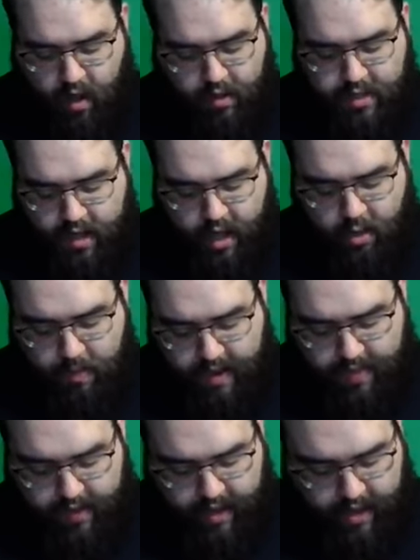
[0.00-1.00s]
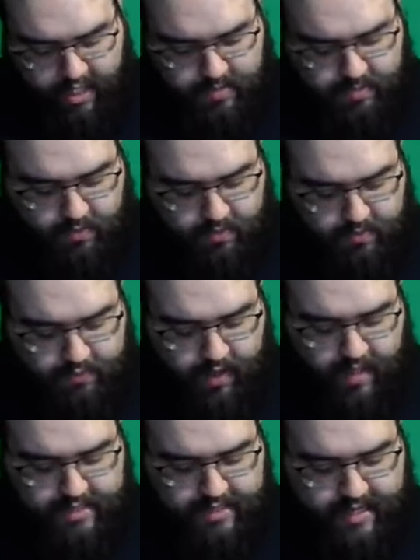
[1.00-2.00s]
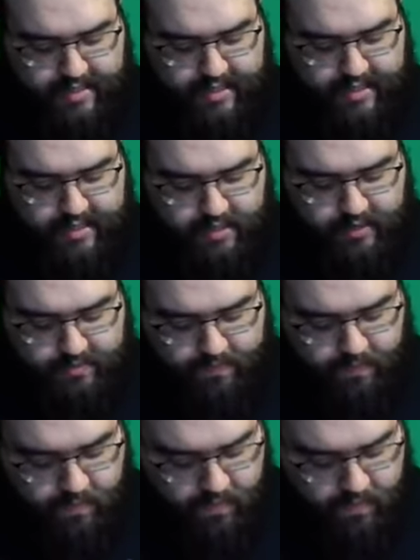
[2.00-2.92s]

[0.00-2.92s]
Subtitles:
But all did not obey the gospel, for Isaiah says,